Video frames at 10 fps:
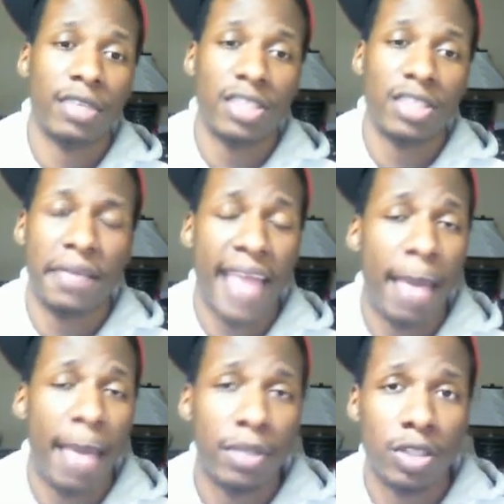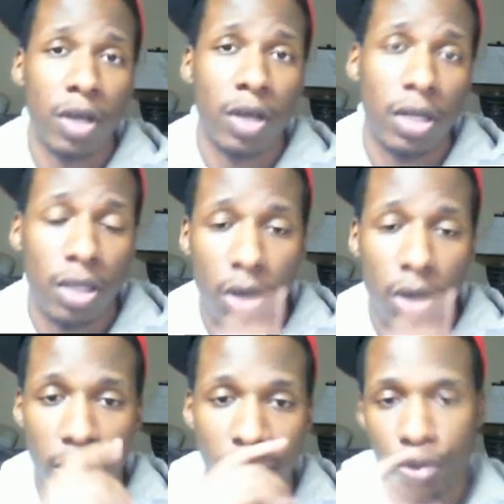the stuff that happens on
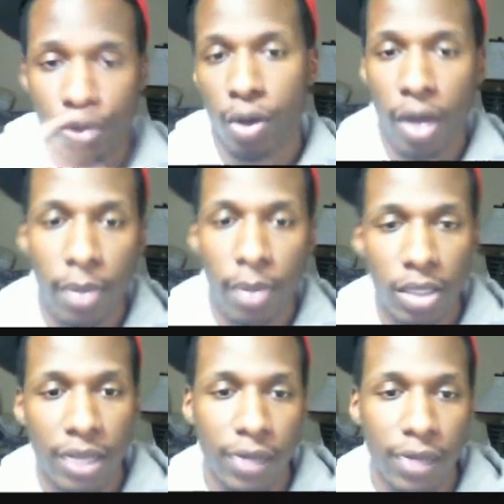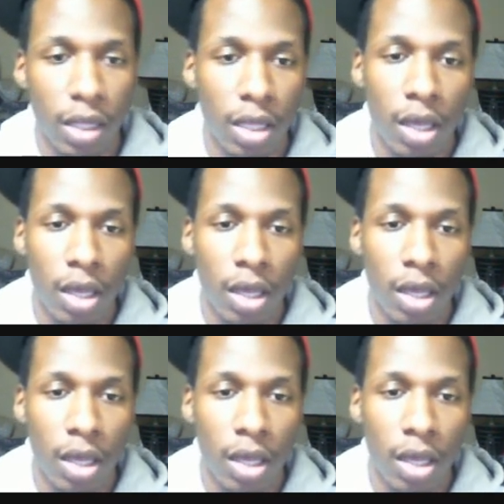their programming. Definitely.